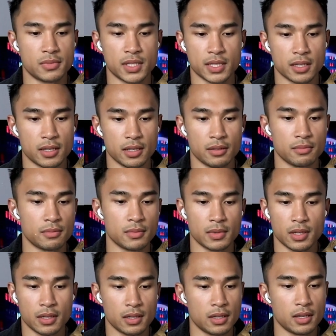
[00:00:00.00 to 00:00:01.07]
city?
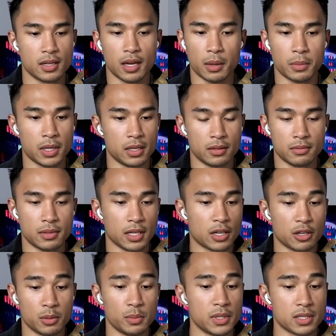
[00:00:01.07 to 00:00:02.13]
I mean, it
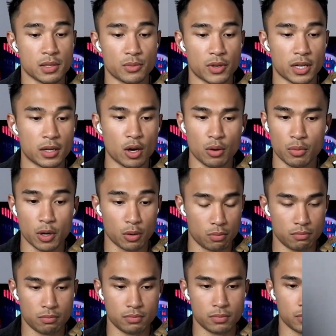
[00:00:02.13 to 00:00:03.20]
could be some random. Oh, well.